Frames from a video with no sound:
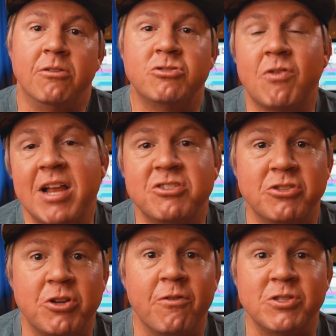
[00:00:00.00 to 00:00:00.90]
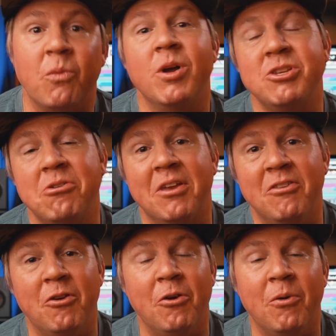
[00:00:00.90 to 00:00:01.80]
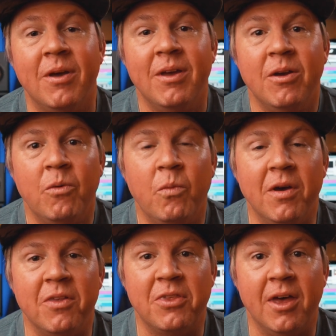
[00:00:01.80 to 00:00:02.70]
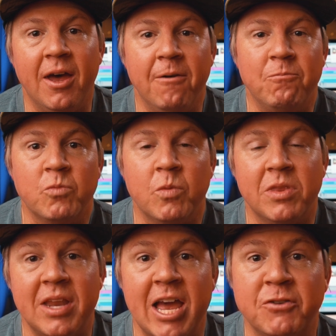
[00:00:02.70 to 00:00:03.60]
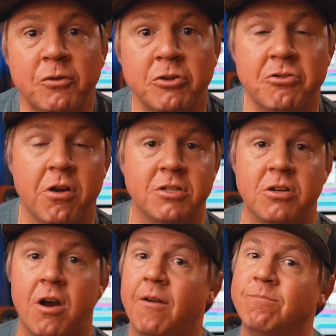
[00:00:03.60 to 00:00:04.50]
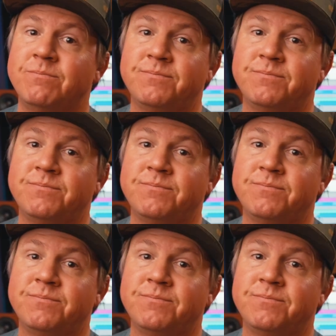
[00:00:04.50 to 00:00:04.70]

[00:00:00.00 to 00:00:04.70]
scratching the surface on what you can do with the Nashville strung guitar.